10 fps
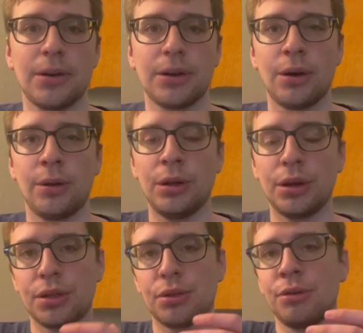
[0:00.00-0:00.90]
I'll go
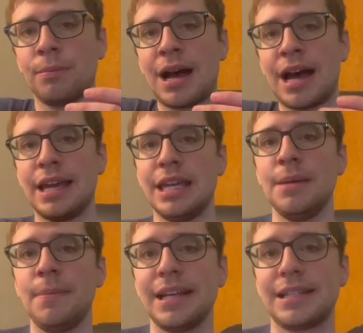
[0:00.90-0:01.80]
look through my
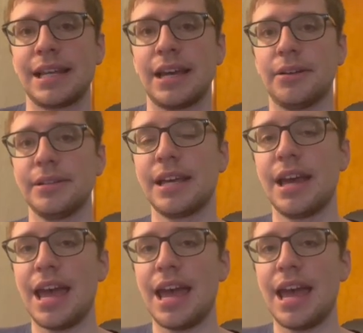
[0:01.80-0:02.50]
eBay sales